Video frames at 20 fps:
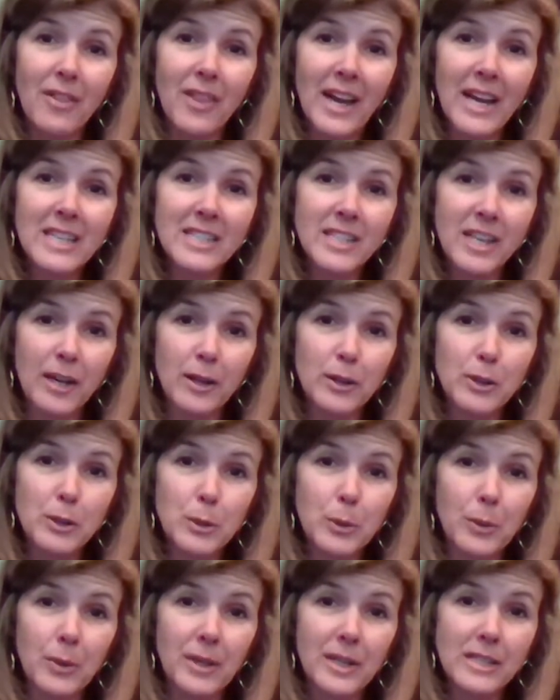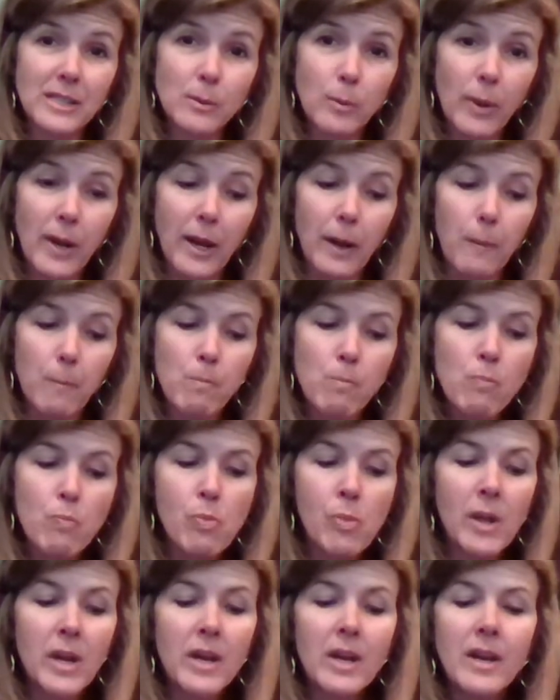that territory as well.
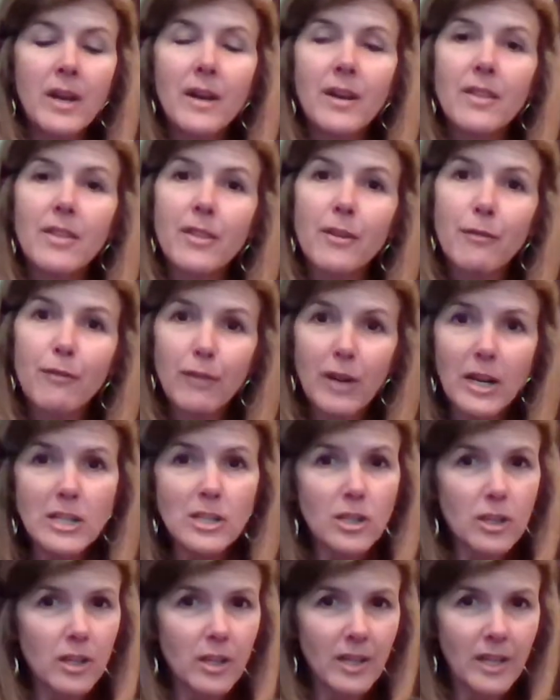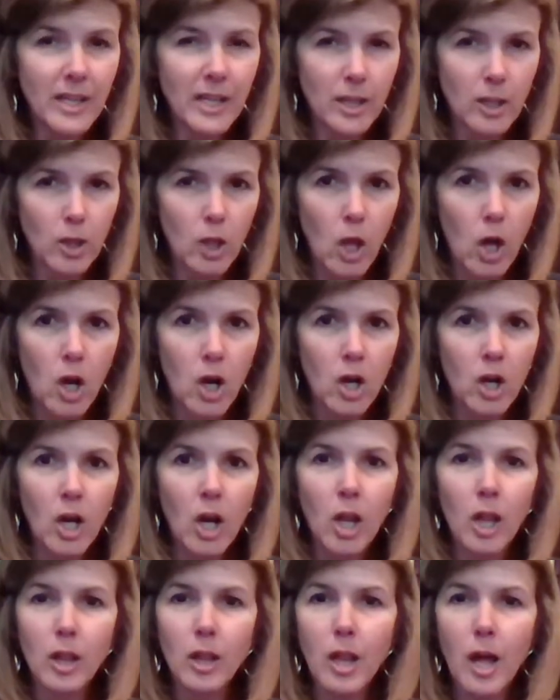The French are going to get along
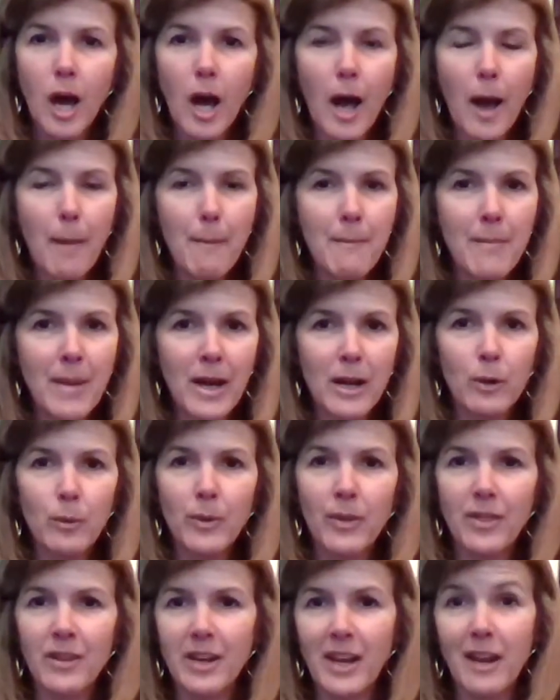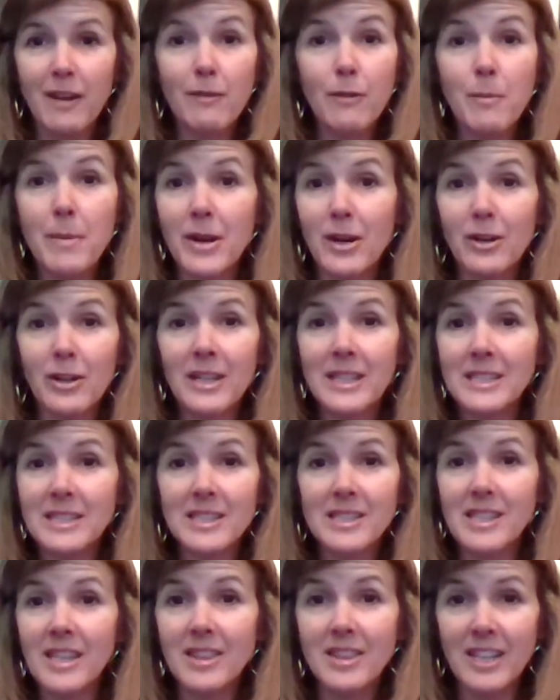a lot better with the Native
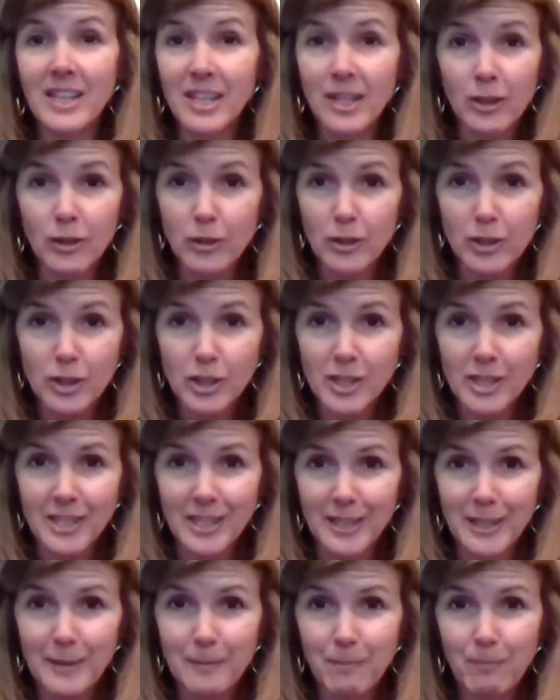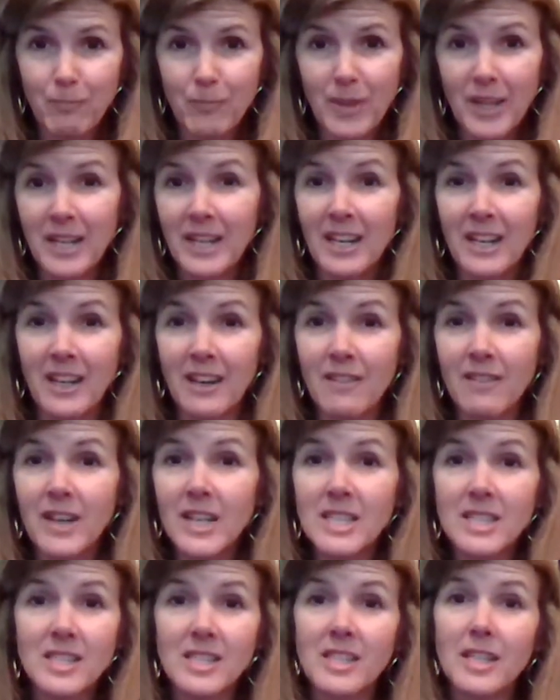Americans than the English did, than any of
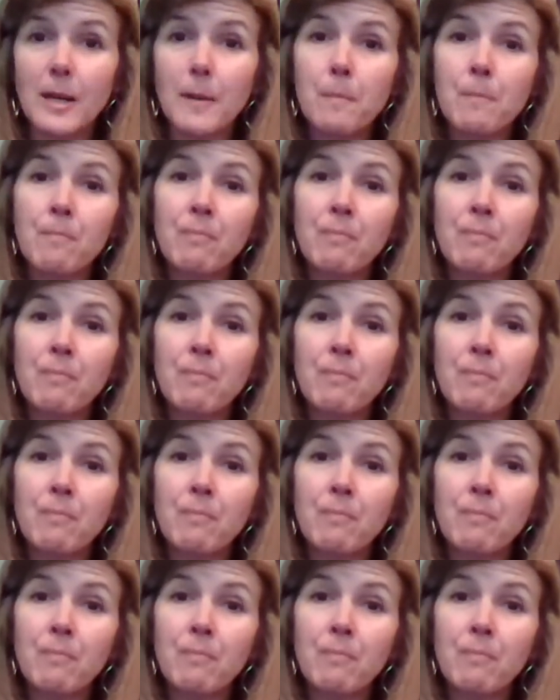us did.